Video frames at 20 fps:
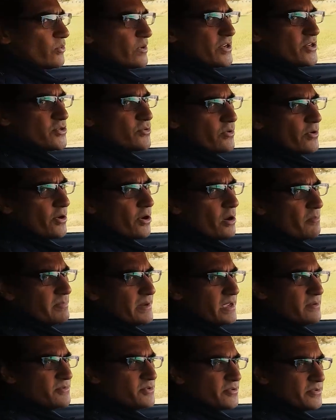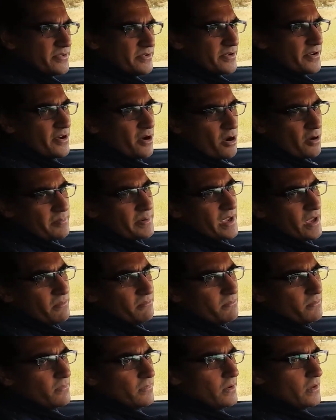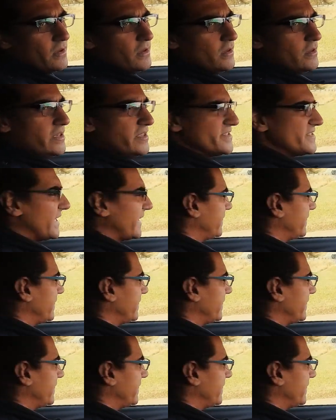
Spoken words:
2200 RPM, 2300 RPM,